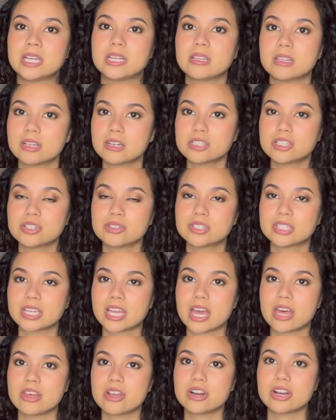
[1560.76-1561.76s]
that they're still
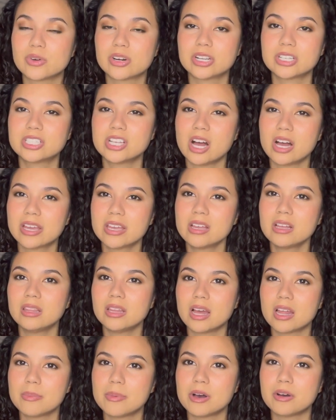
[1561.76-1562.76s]
together. We're talking a
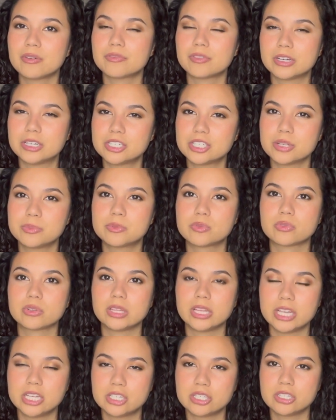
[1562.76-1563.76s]
lot about friendships,
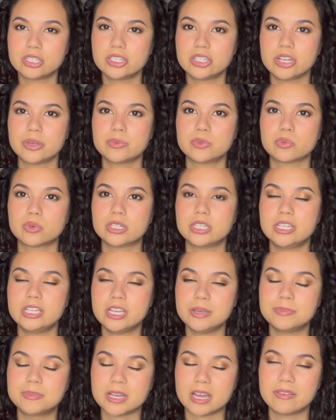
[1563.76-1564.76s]
relationships. We're
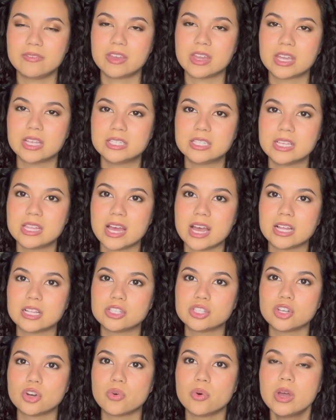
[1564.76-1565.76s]
deep diving into that.
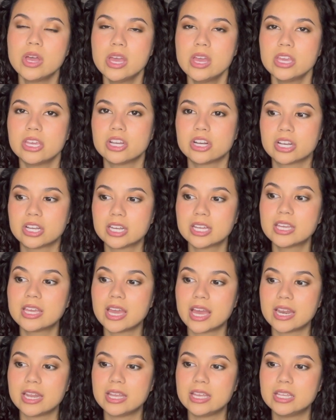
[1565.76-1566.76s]
So you're gonna
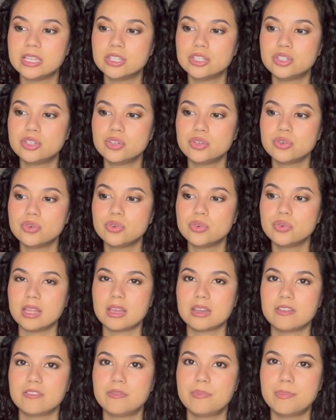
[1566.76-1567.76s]
get into a
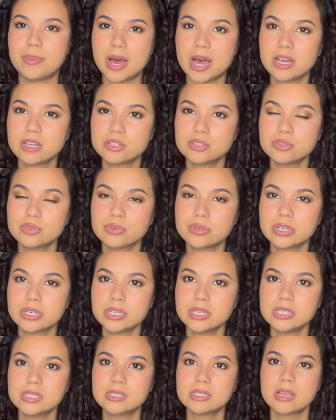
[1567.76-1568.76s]
lot of
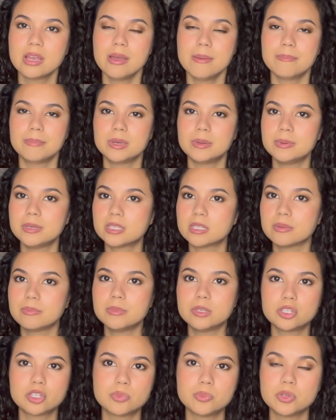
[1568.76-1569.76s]
backstories, maybe some
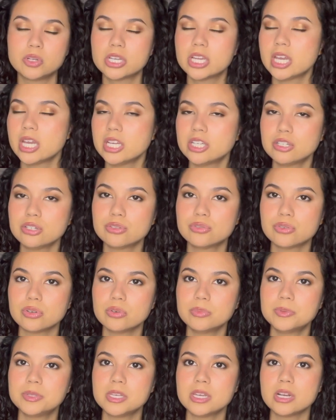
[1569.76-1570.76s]
miscommunication
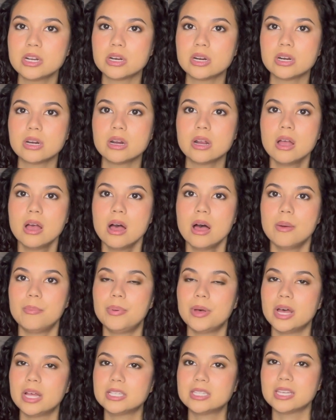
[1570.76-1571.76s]
tropes here,
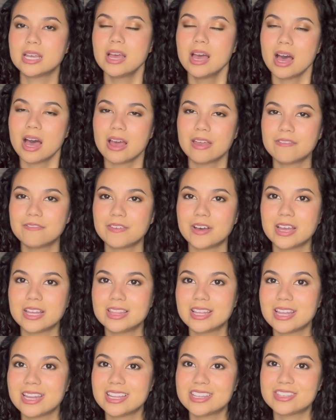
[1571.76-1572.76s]
but I find
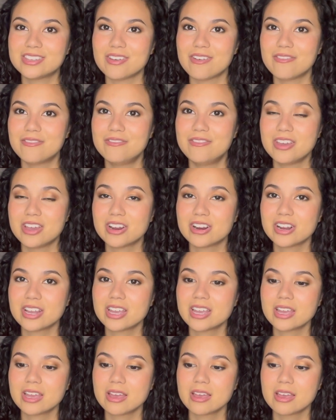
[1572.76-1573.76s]
that it's
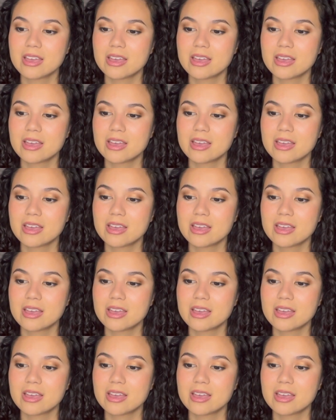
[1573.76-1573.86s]
very